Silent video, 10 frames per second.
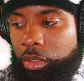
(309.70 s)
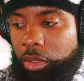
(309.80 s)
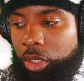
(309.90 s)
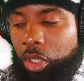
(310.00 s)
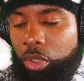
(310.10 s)

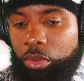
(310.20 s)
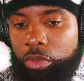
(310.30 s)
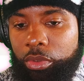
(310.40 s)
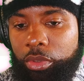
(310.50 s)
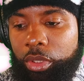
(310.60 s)
you know,
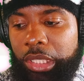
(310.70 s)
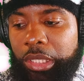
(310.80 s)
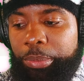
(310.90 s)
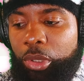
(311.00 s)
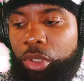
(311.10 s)

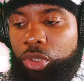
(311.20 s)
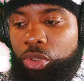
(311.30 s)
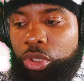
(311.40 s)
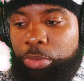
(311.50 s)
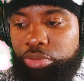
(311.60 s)
it's important too to